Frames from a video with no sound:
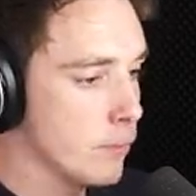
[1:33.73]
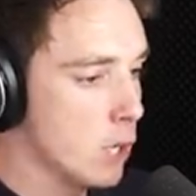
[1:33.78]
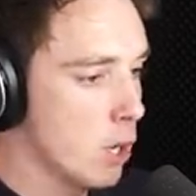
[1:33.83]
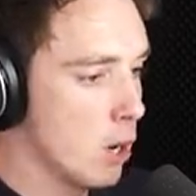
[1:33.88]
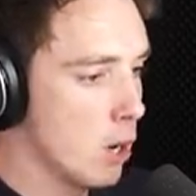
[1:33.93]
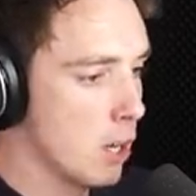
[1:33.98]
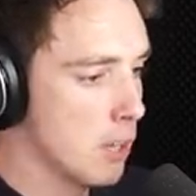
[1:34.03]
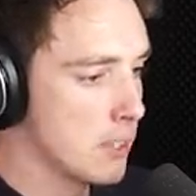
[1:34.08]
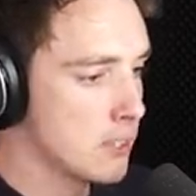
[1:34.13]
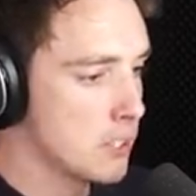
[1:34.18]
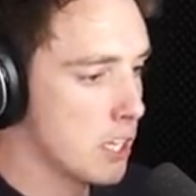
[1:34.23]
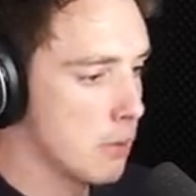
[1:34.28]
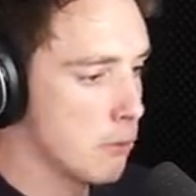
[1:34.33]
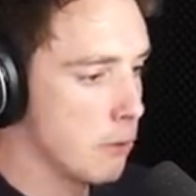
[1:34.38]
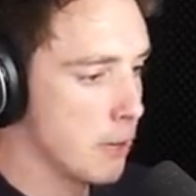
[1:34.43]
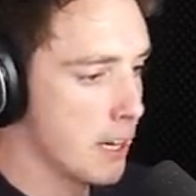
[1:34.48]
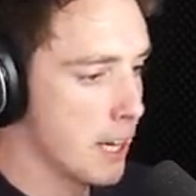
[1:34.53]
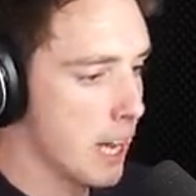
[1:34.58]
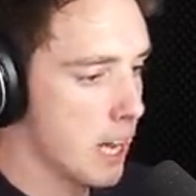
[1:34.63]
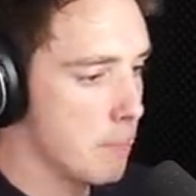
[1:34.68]
Oh, let's see
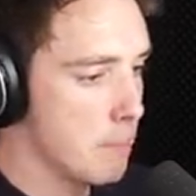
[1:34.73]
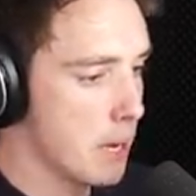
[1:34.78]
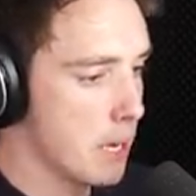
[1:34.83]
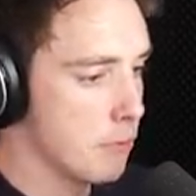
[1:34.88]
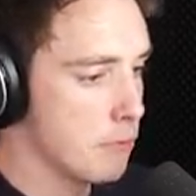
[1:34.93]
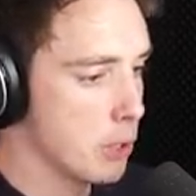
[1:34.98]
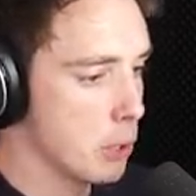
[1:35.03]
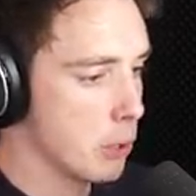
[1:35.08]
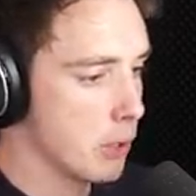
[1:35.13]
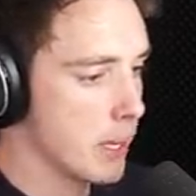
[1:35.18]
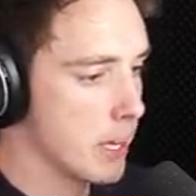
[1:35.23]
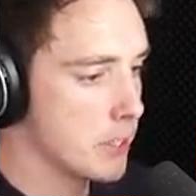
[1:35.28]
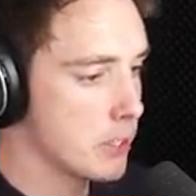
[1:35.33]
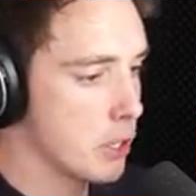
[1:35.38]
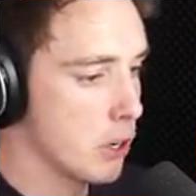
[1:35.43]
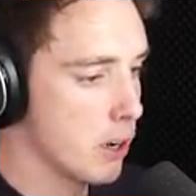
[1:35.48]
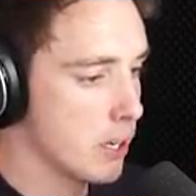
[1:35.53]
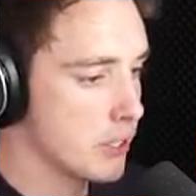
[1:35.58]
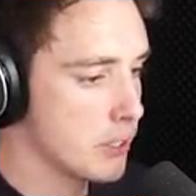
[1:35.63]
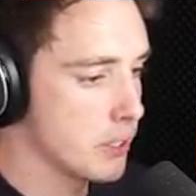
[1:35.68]
if we can get a better view of these
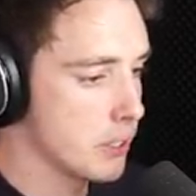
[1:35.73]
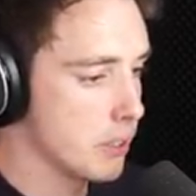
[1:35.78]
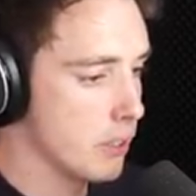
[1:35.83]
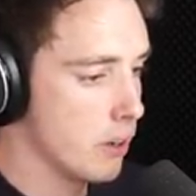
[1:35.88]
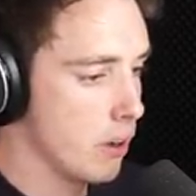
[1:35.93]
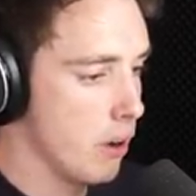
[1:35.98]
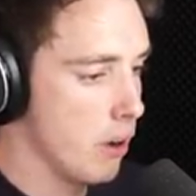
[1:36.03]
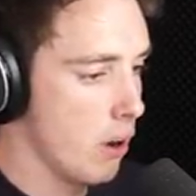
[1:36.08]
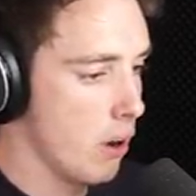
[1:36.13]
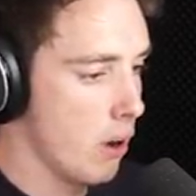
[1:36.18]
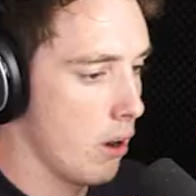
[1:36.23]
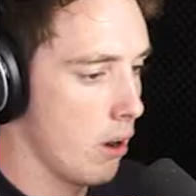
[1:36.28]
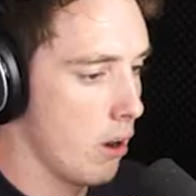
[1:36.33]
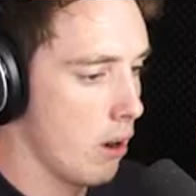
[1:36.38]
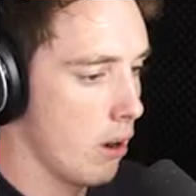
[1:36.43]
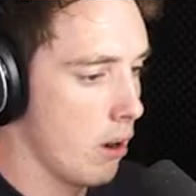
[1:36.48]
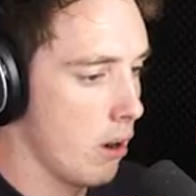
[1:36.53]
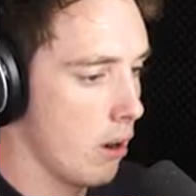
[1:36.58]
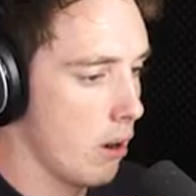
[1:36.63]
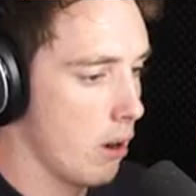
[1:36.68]
guys.
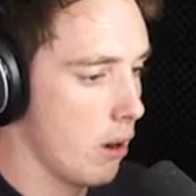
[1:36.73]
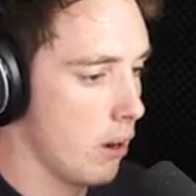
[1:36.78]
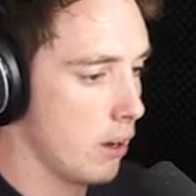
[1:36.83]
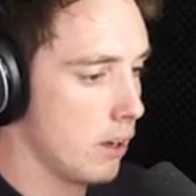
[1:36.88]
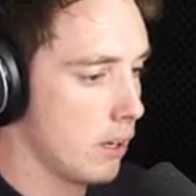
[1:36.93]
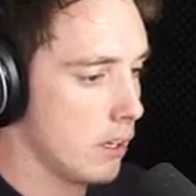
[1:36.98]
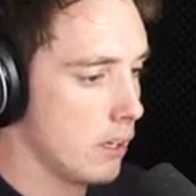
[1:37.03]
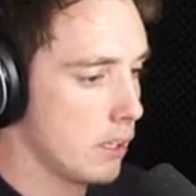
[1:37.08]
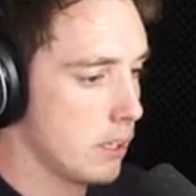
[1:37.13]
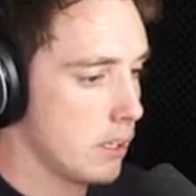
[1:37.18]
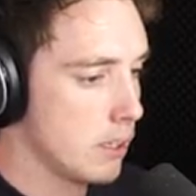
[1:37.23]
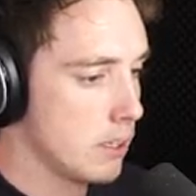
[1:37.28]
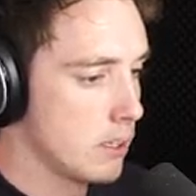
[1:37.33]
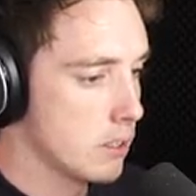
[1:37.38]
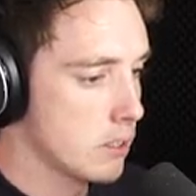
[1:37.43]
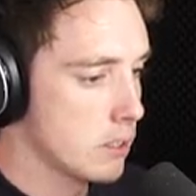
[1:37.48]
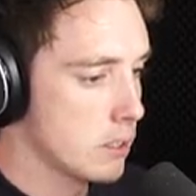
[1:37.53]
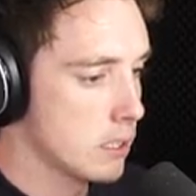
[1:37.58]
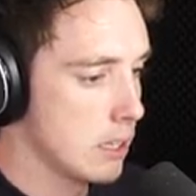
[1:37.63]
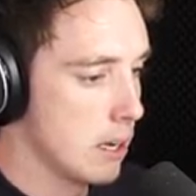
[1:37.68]
Oh,
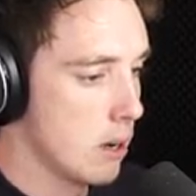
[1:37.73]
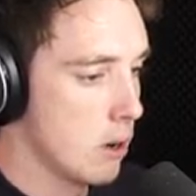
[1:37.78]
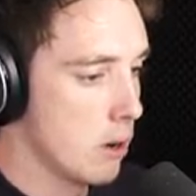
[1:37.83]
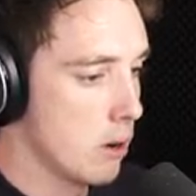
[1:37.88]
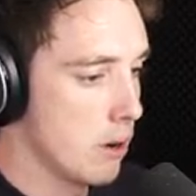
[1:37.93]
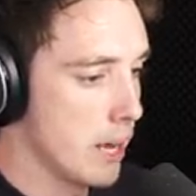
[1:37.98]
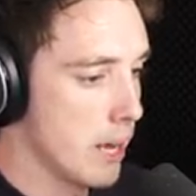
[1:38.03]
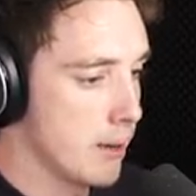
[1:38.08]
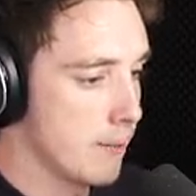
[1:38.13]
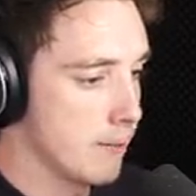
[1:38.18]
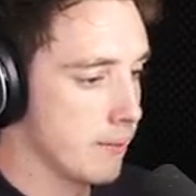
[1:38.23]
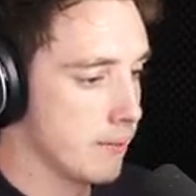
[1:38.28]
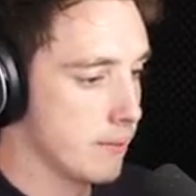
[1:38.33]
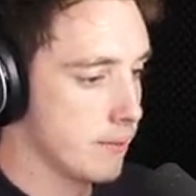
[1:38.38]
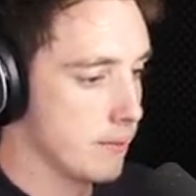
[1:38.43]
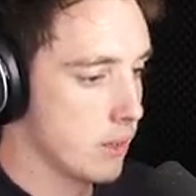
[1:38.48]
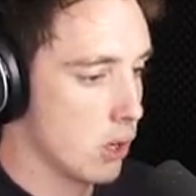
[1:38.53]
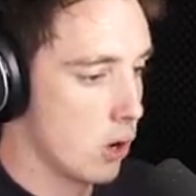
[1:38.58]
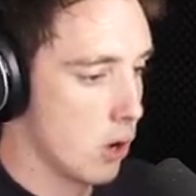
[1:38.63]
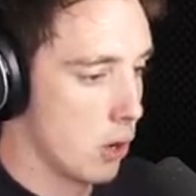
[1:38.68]
slowed up.
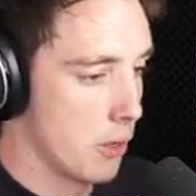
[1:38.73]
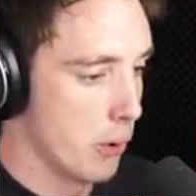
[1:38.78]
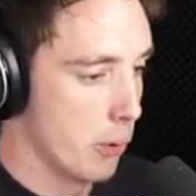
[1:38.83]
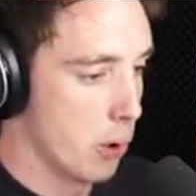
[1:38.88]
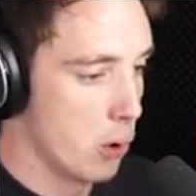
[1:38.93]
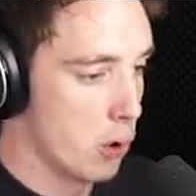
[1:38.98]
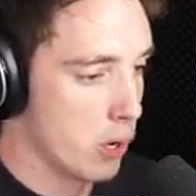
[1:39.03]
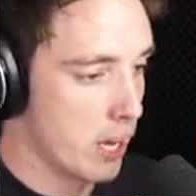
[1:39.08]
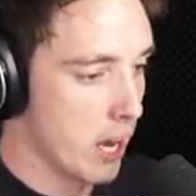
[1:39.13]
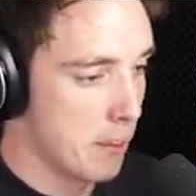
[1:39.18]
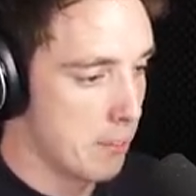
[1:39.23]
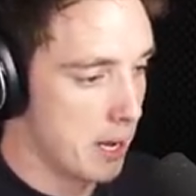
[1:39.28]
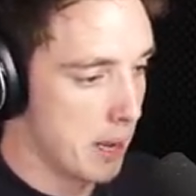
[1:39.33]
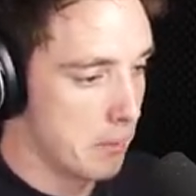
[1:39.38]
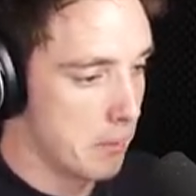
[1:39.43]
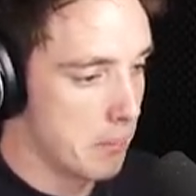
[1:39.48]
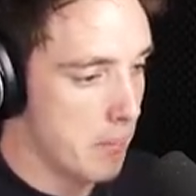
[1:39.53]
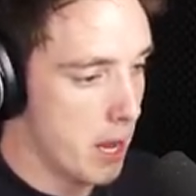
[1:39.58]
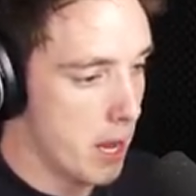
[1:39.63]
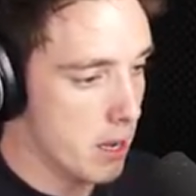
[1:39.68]
Oh, they're all coming
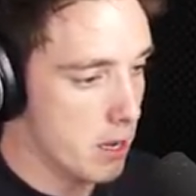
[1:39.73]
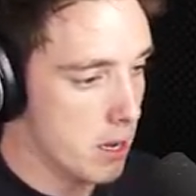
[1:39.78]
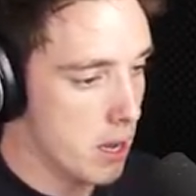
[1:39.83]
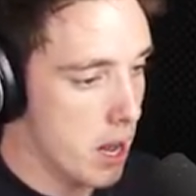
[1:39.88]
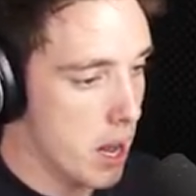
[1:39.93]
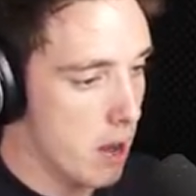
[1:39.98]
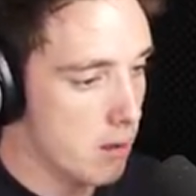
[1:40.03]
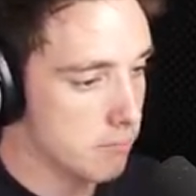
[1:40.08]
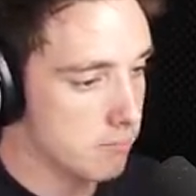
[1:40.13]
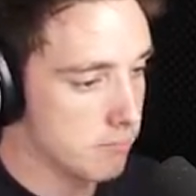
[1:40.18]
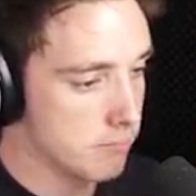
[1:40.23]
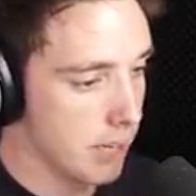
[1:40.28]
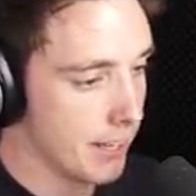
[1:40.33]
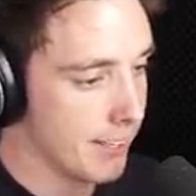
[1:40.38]
up the mountain now.